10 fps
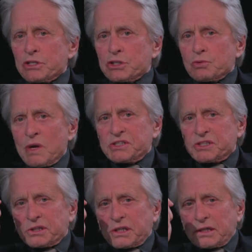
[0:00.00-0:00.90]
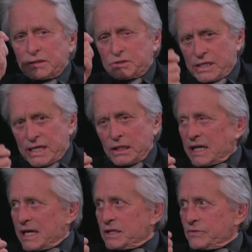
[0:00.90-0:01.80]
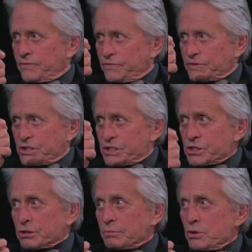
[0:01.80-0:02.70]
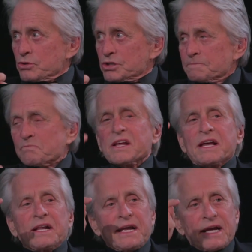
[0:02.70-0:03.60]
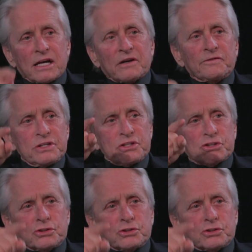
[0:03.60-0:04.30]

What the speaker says: we went to LA to distribution, and every